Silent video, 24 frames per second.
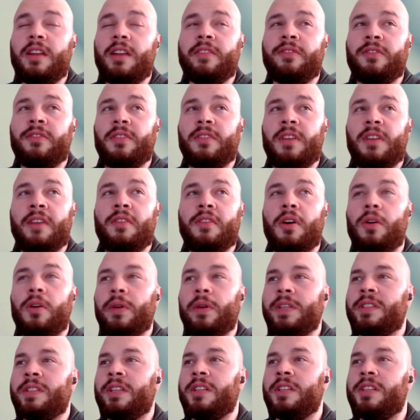of have
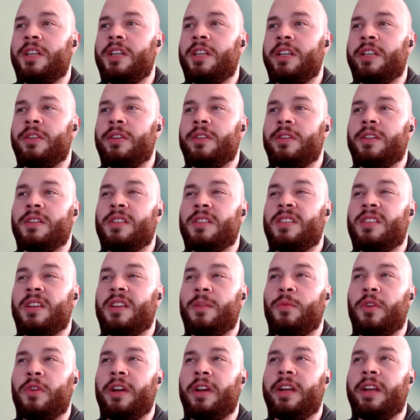always continued in
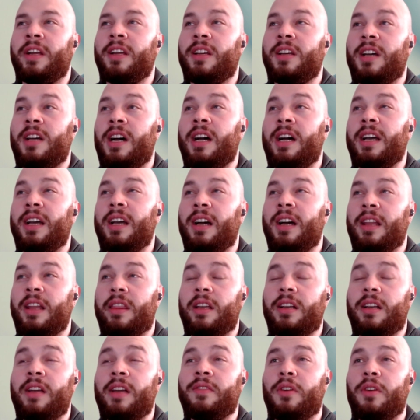some way. I, okay. I
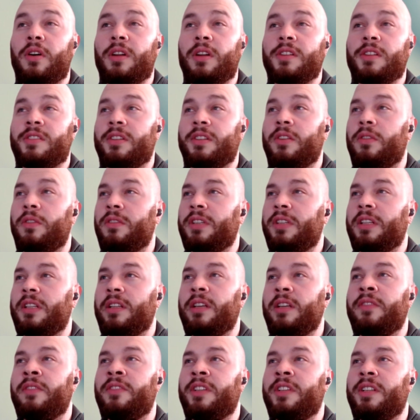think I've honestly only
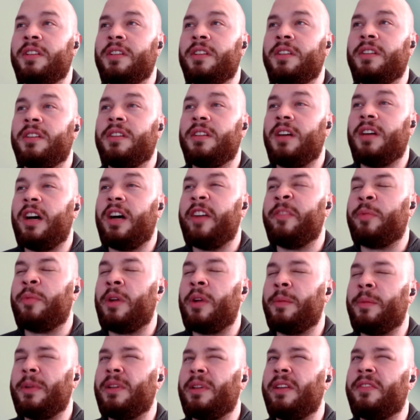lived in, I've
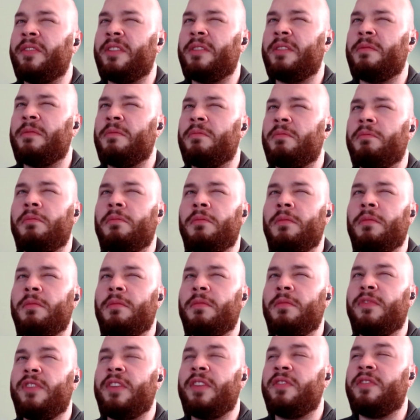probably lived in
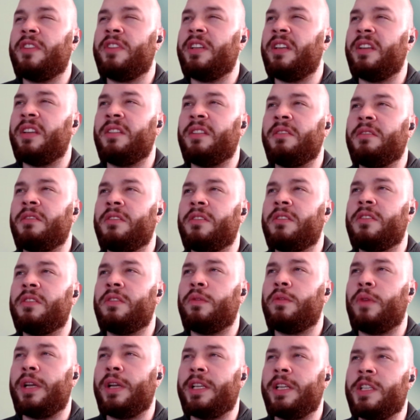fifteen,
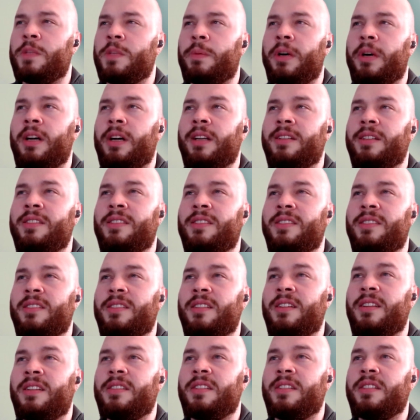twenty spots
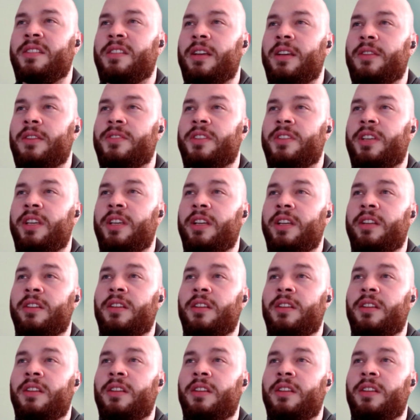since I was a kid.